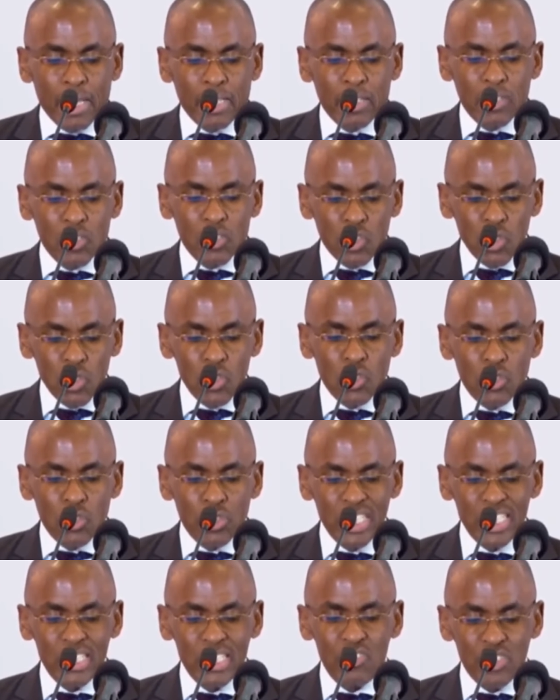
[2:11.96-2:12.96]
In total,
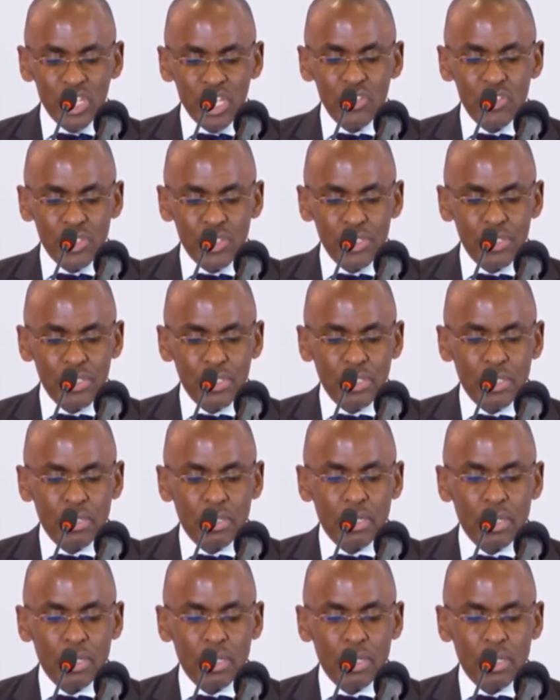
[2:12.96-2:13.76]
these changes